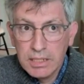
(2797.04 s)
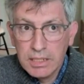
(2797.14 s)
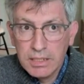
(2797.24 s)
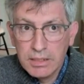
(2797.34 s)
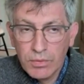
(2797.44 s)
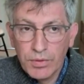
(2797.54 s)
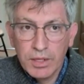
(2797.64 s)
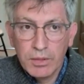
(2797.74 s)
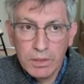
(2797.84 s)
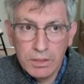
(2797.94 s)
don't
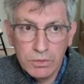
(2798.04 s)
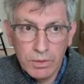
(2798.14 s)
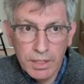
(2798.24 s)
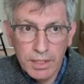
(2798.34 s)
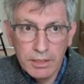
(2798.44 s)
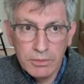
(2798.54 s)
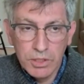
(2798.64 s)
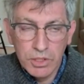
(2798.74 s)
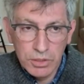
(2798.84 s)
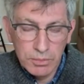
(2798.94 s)
think we're as ready as
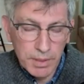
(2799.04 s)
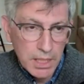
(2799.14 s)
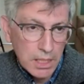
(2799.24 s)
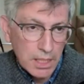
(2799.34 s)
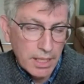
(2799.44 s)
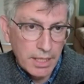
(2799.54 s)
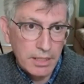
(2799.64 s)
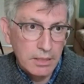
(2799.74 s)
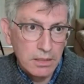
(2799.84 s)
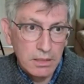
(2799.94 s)
we should be,
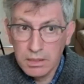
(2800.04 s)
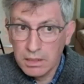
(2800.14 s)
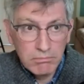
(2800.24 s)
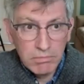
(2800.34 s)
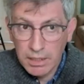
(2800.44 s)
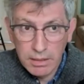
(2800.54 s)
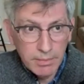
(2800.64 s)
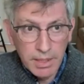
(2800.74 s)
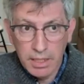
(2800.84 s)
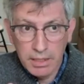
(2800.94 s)
and
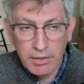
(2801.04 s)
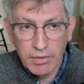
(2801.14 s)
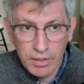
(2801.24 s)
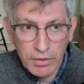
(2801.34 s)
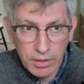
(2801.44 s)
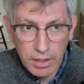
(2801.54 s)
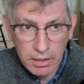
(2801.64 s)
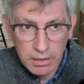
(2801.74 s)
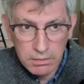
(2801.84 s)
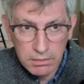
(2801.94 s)
I mean, and I think there
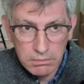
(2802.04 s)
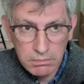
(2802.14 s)
are,